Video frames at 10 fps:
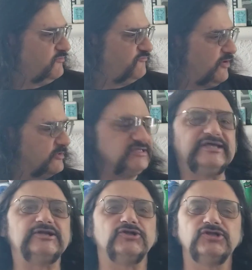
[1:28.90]
Very
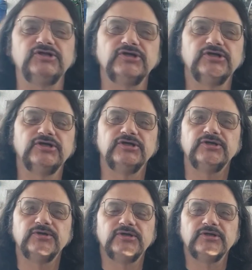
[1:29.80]
little.
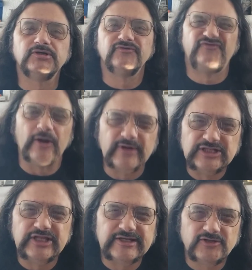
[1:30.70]
Very
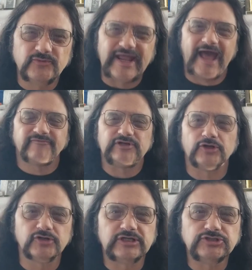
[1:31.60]
little. We have it
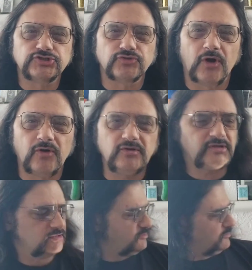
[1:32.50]
under
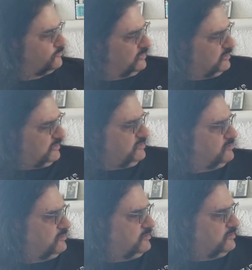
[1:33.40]
control.
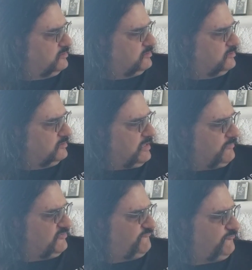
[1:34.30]
Really? How
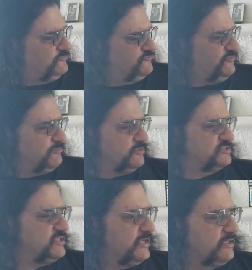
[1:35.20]
about from February
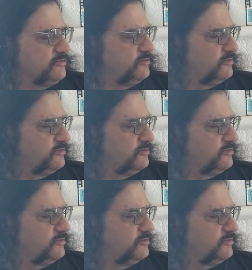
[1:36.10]
2nd?